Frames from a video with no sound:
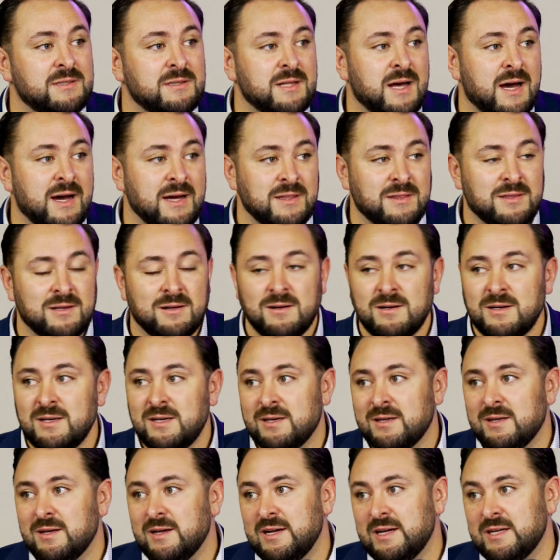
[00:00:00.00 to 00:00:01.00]
nine
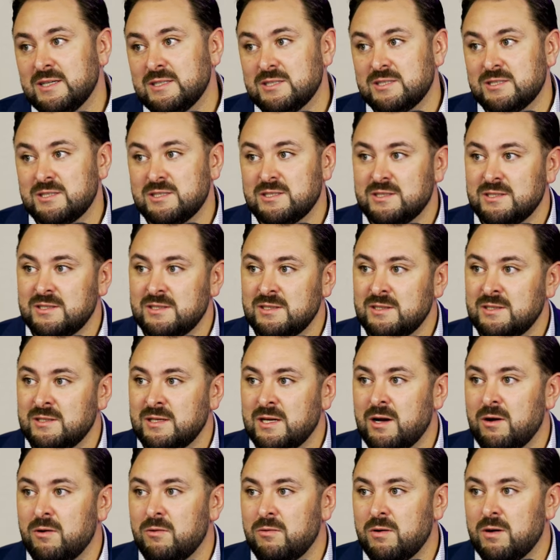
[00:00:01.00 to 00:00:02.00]
thirty class,
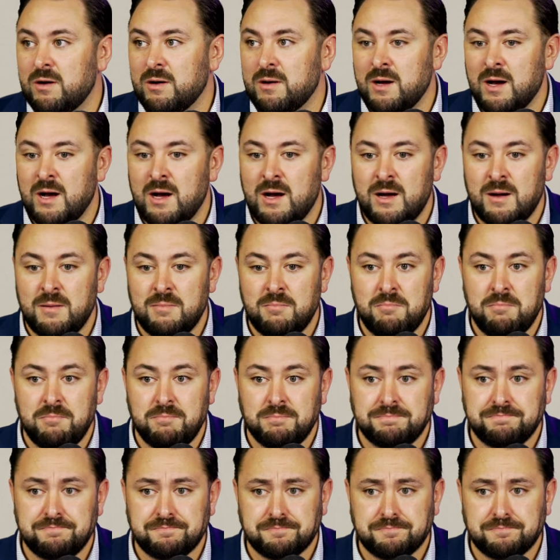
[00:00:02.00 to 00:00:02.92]
you know, um,